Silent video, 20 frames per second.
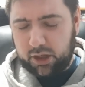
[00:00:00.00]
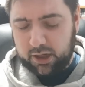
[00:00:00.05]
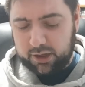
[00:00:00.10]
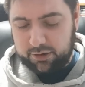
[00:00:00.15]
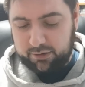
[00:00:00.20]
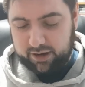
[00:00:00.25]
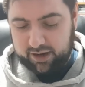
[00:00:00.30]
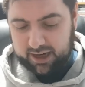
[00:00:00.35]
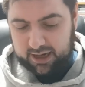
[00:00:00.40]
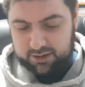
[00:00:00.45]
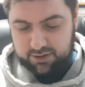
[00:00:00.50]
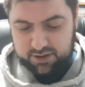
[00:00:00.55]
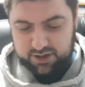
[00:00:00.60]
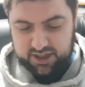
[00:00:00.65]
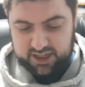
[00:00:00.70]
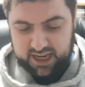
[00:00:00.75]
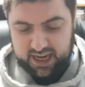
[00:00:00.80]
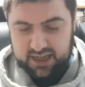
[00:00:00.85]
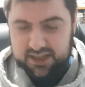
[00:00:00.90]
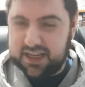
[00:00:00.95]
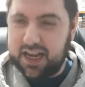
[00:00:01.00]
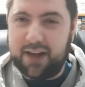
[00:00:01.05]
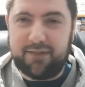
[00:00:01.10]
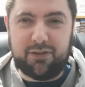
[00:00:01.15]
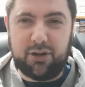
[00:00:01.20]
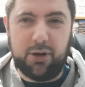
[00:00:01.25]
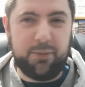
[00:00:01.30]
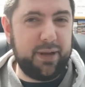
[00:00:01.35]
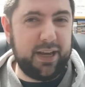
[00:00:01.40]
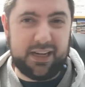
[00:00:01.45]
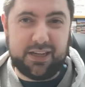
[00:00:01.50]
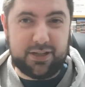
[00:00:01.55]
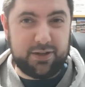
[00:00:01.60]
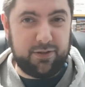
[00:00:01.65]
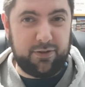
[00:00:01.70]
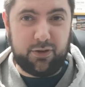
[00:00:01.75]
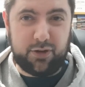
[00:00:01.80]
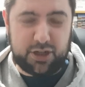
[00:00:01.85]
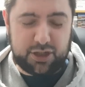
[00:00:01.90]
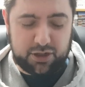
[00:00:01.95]
from CX. I haven't got them here because I've
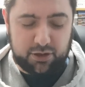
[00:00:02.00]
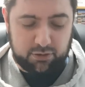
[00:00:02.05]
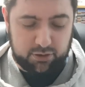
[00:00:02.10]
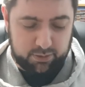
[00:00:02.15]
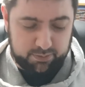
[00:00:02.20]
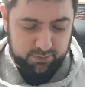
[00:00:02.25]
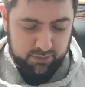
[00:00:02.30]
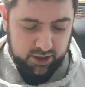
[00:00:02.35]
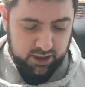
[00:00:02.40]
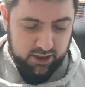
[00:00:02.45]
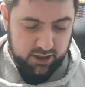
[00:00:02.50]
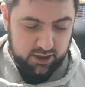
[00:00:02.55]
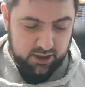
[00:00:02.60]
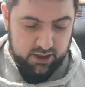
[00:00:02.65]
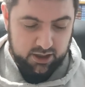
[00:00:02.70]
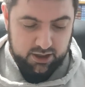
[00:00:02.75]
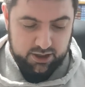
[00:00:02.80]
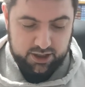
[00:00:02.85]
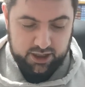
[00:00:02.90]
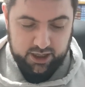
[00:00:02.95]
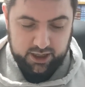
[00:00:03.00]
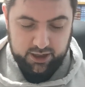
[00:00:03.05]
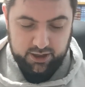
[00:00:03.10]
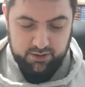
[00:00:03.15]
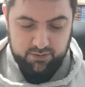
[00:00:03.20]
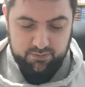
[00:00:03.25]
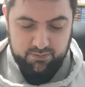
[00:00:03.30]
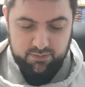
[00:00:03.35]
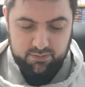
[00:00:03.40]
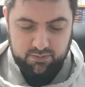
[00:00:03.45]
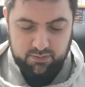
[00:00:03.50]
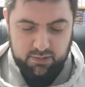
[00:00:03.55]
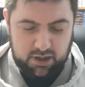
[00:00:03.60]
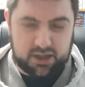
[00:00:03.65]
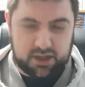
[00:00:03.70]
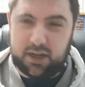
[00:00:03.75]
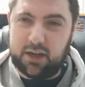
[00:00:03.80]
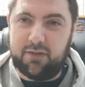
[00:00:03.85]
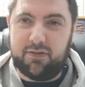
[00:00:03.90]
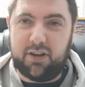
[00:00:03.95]
already sold them. So I
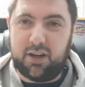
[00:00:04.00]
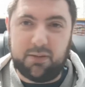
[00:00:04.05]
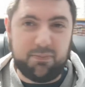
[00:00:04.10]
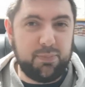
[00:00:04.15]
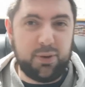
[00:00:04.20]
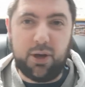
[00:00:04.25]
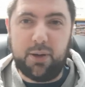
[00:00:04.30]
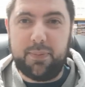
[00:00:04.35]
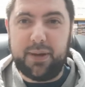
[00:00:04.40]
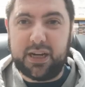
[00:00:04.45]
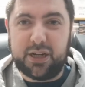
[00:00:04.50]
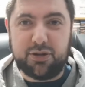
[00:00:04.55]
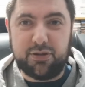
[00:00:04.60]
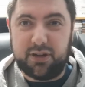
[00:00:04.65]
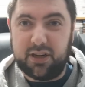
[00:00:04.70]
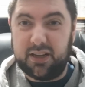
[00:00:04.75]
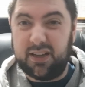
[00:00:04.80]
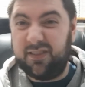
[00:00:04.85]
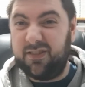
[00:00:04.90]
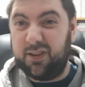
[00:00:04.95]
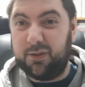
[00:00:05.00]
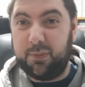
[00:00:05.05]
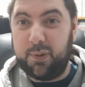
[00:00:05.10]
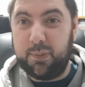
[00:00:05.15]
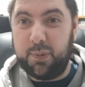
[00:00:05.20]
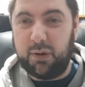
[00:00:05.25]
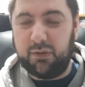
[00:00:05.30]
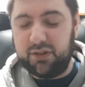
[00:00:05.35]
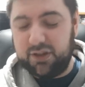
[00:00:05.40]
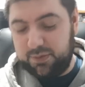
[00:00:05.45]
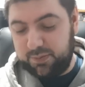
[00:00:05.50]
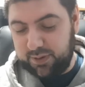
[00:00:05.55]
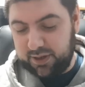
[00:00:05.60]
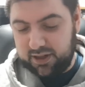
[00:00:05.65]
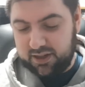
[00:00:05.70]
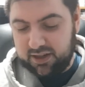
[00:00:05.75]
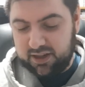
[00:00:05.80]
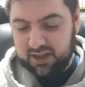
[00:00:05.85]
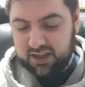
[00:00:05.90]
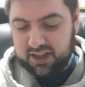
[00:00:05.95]
don't know if I can put a picture in it, if I can be bothered,
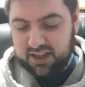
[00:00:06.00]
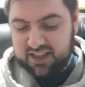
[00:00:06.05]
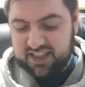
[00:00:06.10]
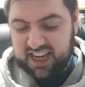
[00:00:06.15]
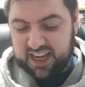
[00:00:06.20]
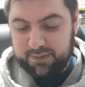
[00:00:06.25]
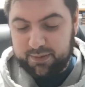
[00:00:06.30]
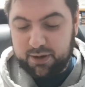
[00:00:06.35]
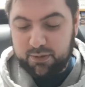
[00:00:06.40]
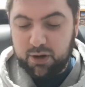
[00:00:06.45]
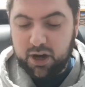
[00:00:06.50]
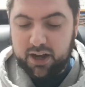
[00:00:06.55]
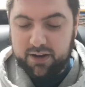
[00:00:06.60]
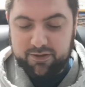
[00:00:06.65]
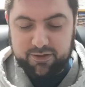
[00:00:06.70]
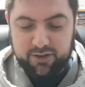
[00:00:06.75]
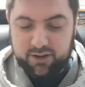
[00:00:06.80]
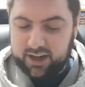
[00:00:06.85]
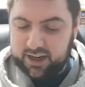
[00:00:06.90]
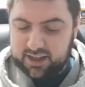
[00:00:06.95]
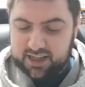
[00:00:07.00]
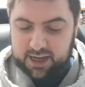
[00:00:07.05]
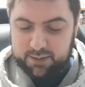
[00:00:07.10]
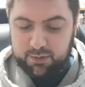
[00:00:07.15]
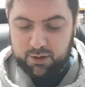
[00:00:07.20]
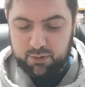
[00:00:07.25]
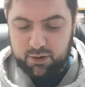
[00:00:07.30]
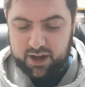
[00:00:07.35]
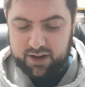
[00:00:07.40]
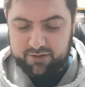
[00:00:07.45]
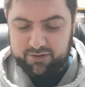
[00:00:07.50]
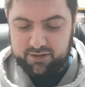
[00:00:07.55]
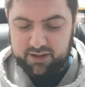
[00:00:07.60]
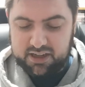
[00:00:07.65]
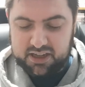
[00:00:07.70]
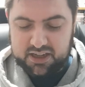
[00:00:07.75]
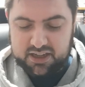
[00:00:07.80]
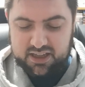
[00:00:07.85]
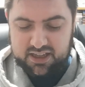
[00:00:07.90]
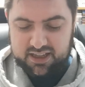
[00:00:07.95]
but take me word for it.
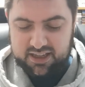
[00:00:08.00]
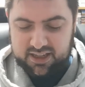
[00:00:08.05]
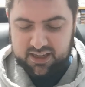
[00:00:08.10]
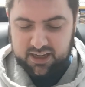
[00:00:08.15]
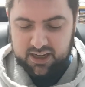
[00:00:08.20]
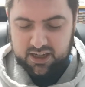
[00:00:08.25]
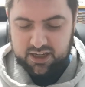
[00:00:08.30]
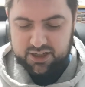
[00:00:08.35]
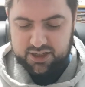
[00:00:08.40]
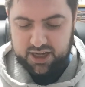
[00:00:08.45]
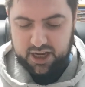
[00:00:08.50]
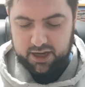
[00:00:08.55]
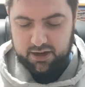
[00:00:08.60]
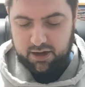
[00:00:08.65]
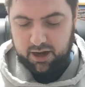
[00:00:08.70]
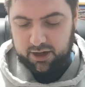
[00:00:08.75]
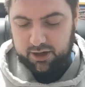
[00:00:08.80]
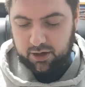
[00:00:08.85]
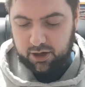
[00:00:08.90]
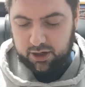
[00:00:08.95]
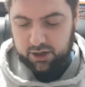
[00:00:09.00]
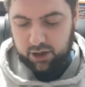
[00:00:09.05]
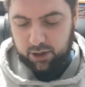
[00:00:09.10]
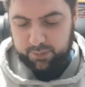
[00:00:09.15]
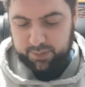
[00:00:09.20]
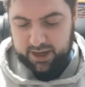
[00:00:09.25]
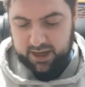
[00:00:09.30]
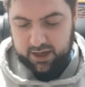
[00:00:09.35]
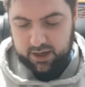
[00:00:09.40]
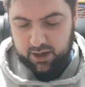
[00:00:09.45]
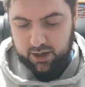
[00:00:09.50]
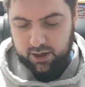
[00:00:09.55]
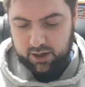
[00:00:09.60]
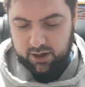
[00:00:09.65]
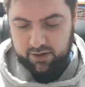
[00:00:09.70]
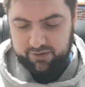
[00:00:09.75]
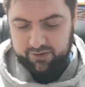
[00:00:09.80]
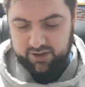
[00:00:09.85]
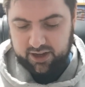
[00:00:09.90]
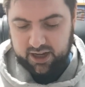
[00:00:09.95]
So I got a copy
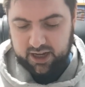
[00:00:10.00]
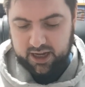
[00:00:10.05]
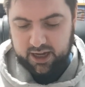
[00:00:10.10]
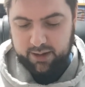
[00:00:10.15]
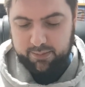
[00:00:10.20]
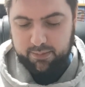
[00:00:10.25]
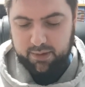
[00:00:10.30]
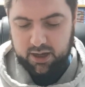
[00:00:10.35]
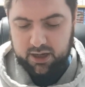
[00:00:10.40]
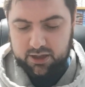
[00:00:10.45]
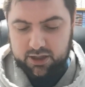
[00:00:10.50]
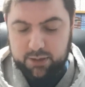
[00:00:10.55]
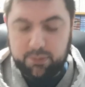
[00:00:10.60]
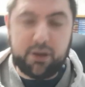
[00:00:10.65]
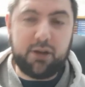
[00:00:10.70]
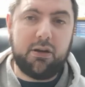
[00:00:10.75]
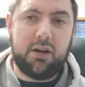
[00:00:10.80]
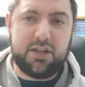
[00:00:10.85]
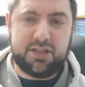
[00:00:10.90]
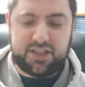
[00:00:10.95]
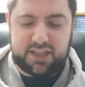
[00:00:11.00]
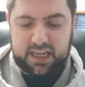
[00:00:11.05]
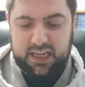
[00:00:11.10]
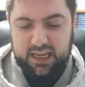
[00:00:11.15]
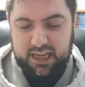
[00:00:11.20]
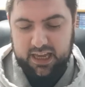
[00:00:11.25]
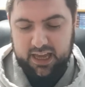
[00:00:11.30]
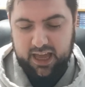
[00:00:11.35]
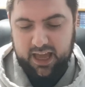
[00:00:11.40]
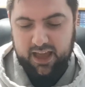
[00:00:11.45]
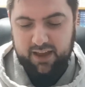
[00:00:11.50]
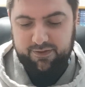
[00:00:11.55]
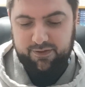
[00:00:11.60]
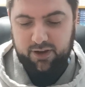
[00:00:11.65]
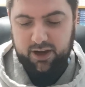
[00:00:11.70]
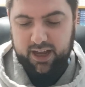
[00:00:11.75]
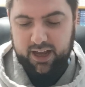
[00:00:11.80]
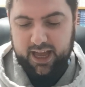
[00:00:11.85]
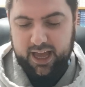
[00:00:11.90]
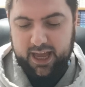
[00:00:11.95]
of WRC
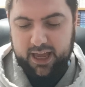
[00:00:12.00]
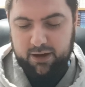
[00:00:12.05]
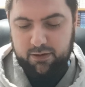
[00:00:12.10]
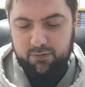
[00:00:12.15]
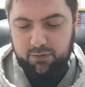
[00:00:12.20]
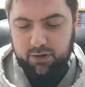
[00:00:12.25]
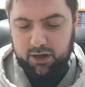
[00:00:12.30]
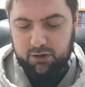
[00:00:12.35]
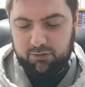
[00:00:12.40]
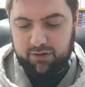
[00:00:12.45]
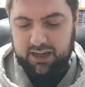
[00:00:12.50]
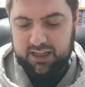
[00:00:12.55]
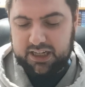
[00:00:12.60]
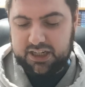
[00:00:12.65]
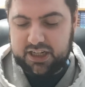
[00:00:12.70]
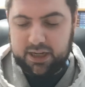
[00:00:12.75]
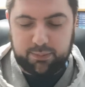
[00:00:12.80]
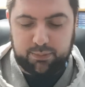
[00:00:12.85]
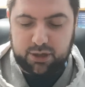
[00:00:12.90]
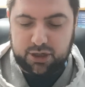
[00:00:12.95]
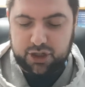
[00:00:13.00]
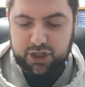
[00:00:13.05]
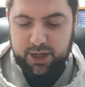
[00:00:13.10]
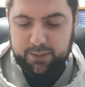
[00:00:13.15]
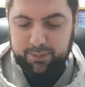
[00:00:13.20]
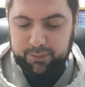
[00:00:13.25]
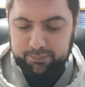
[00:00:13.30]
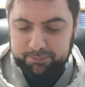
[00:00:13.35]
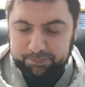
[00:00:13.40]
FIA World Rally Championship